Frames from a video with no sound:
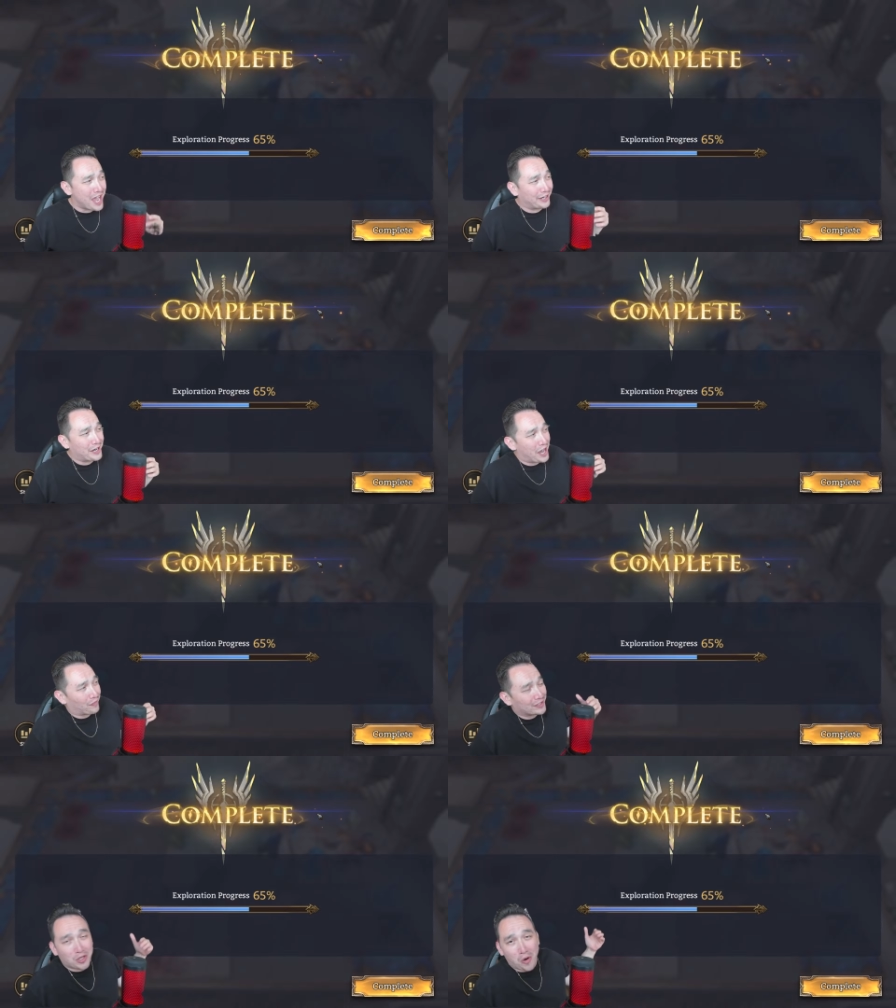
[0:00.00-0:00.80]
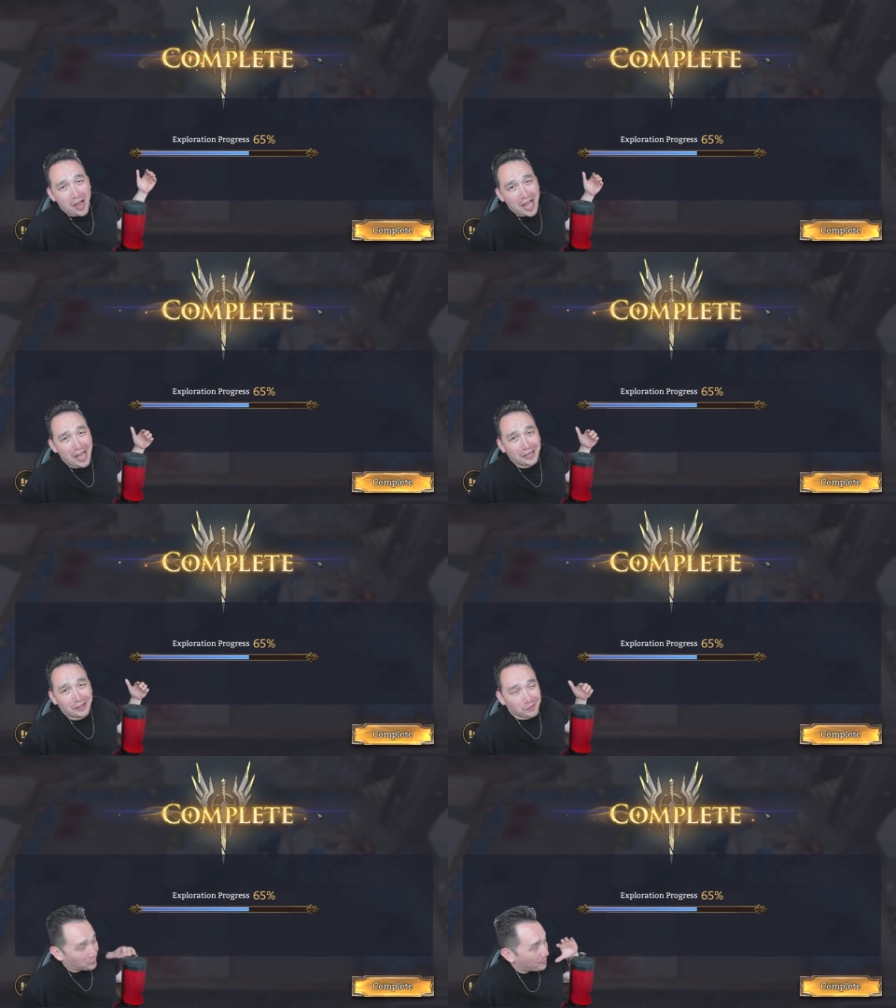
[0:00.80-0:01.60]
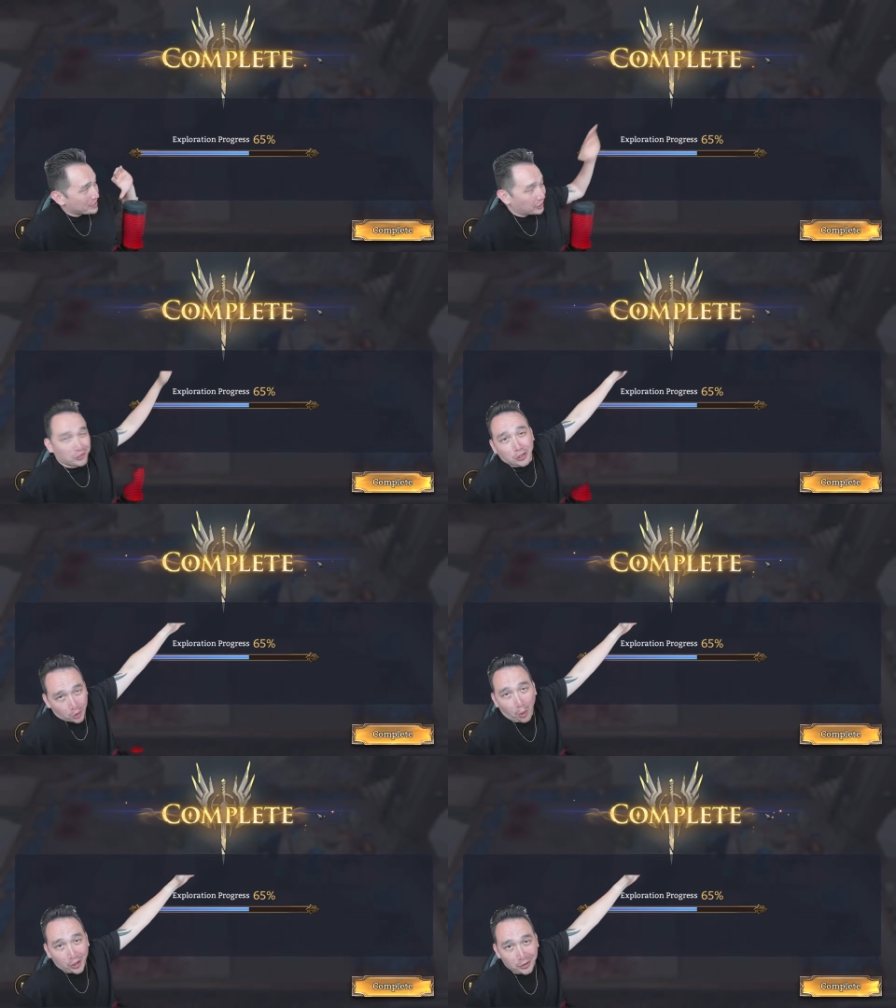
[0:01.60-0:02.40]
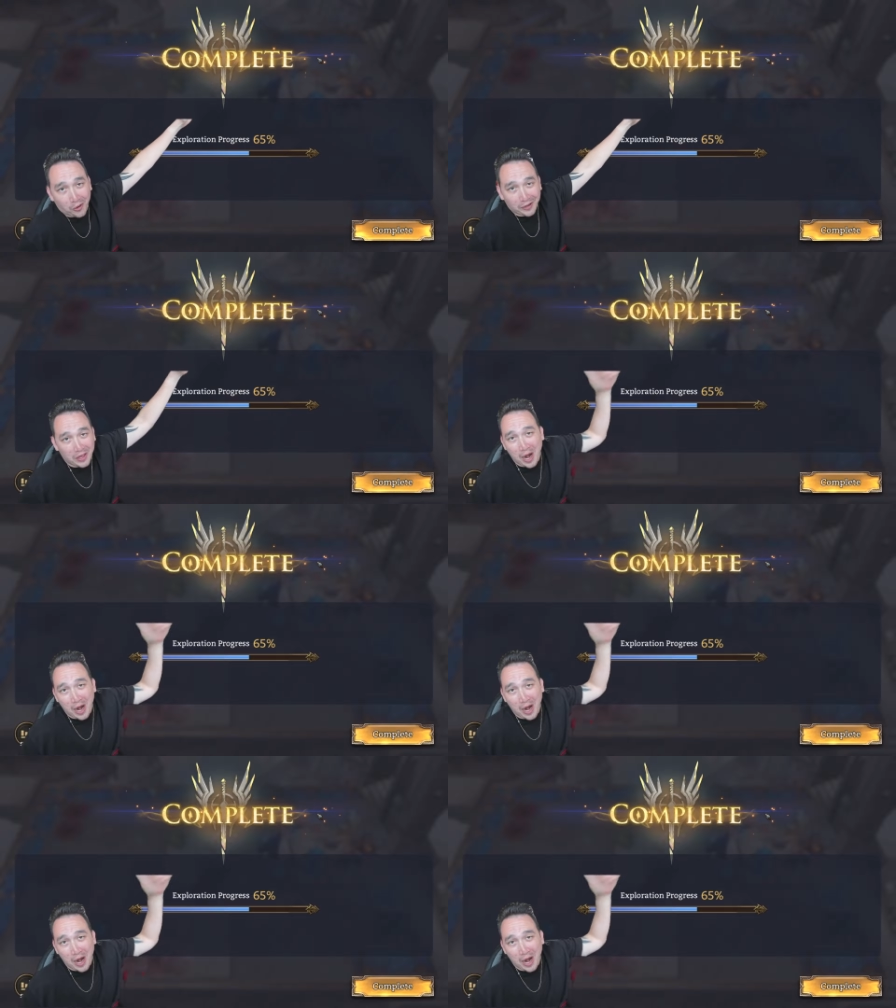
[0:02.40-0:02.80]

and uh, let's go ahead and let me get the Torodor,